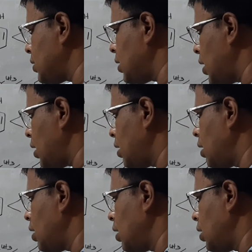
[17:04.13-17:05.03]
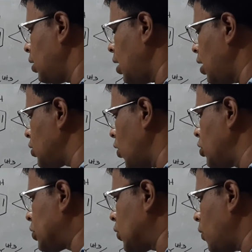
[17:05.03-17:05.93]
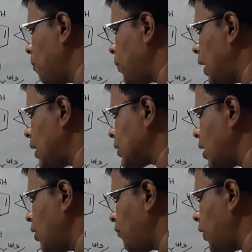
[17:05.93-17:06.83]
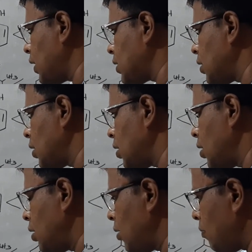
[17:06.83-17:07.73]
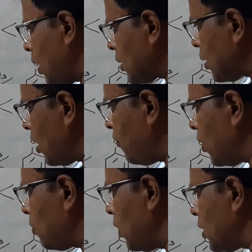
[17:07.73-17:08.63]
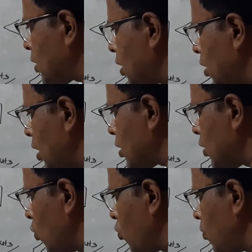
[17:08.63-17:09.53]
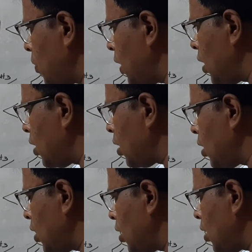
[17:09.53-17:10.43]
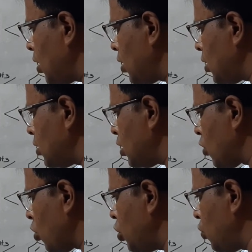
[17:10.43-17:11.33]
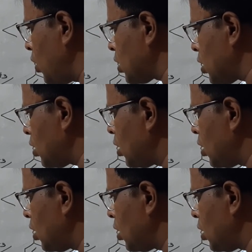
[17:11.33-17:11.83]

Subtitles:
there. There is also plus R effect. Plus R effect means this lone pair it is in conjugation.